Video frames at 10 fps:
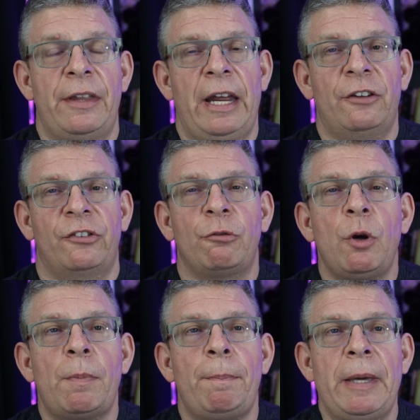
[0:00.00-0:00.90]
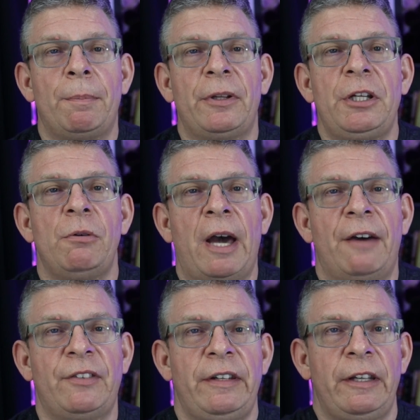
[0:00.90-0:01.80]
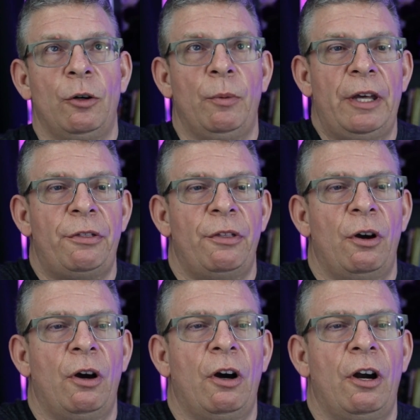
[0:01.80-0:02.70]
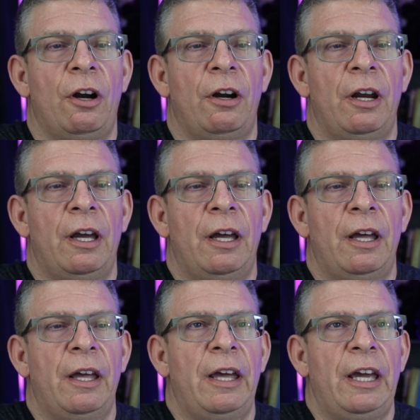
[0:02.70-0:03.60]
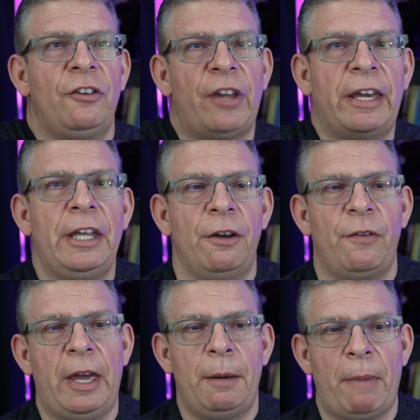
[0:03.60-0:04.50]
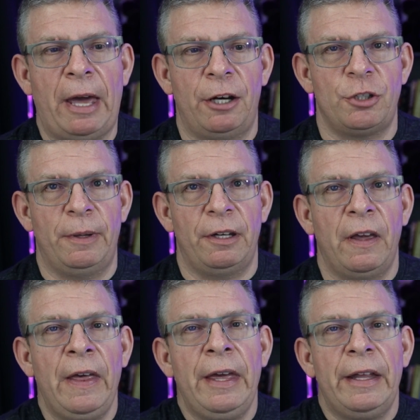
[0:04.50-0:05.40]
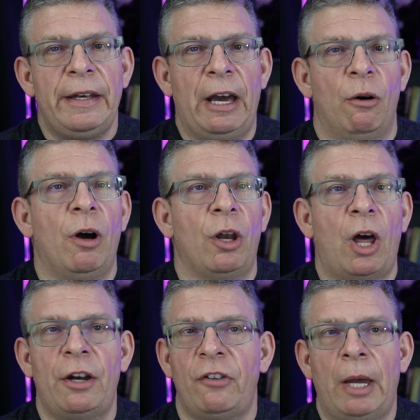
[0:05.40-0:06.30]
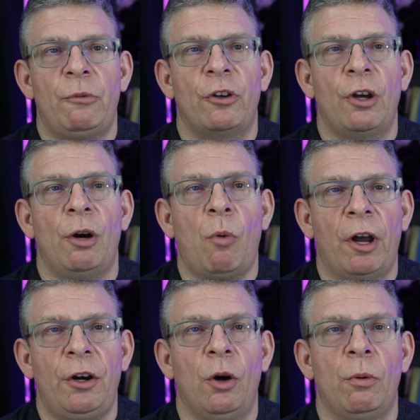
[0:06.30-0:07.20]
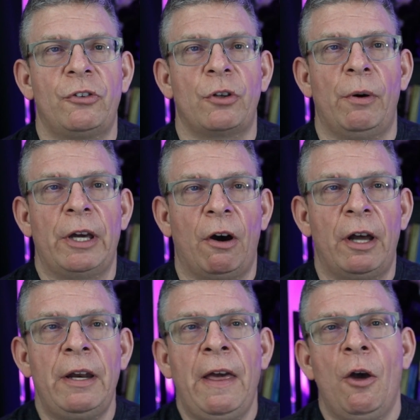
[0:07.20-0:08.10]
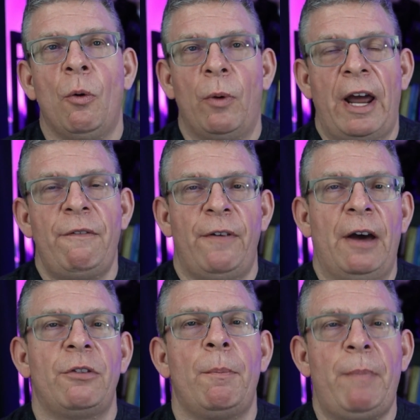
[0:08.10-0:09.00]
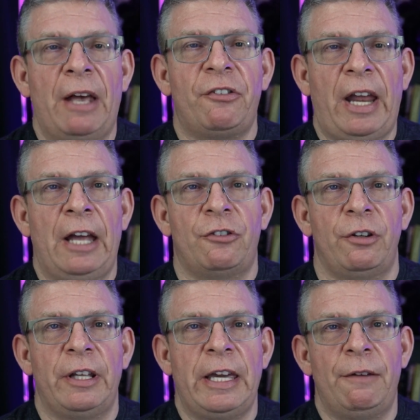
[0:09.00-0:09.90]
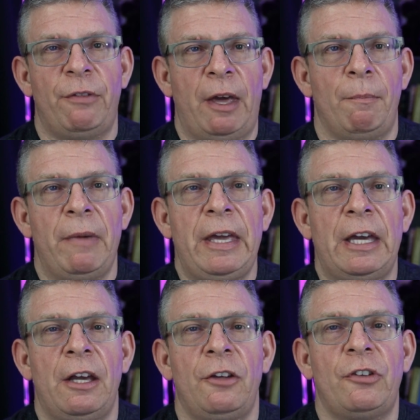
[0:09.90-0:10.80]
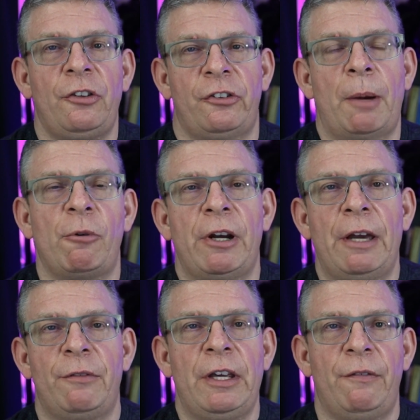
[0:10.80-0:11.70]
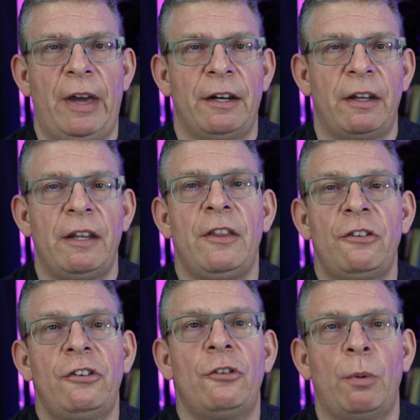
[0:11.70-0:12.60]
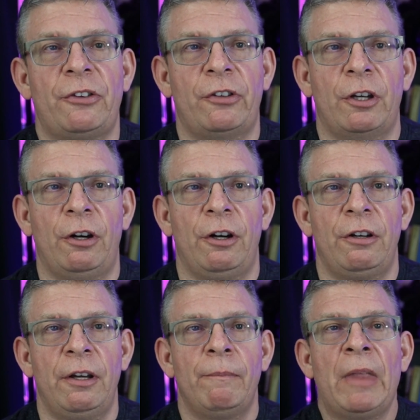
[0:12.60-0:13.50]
the next group of people that you have to deal with are executive and management. Now, a lot of times they're going to want to know what's going on. What I found the best answer to give them is a summary of the event. This is what's occurred.